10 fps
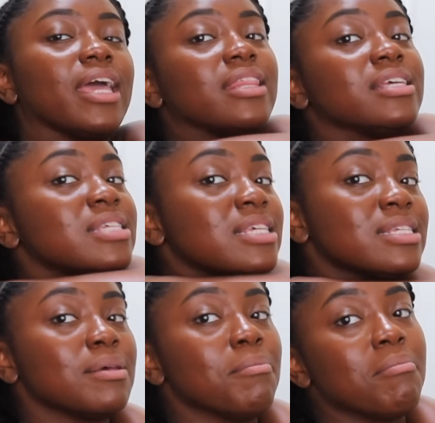Like, this
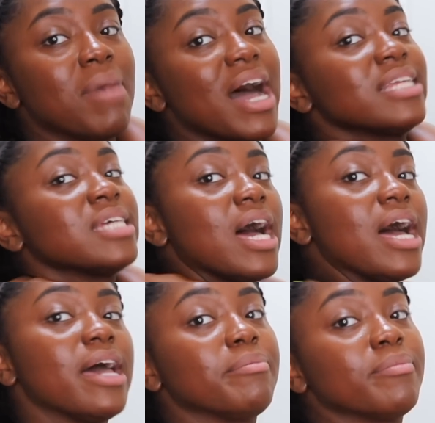is my
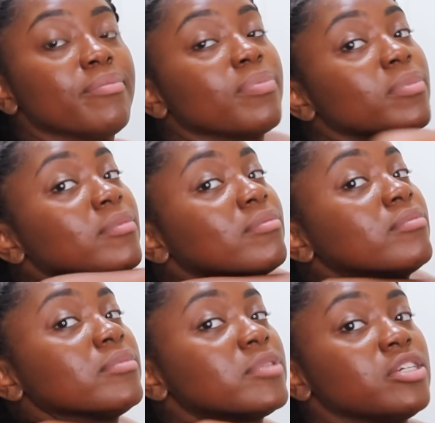time
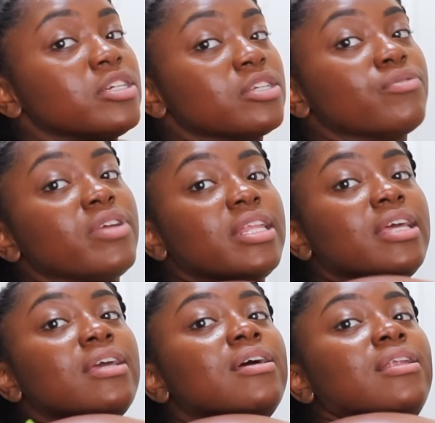to just
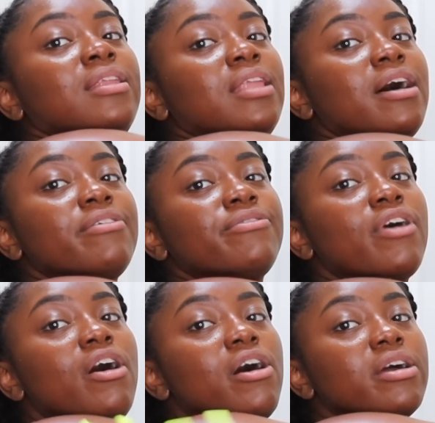really
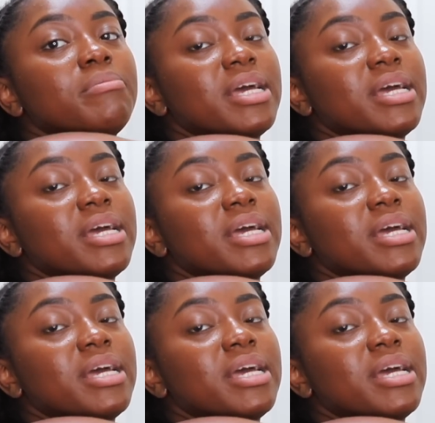love on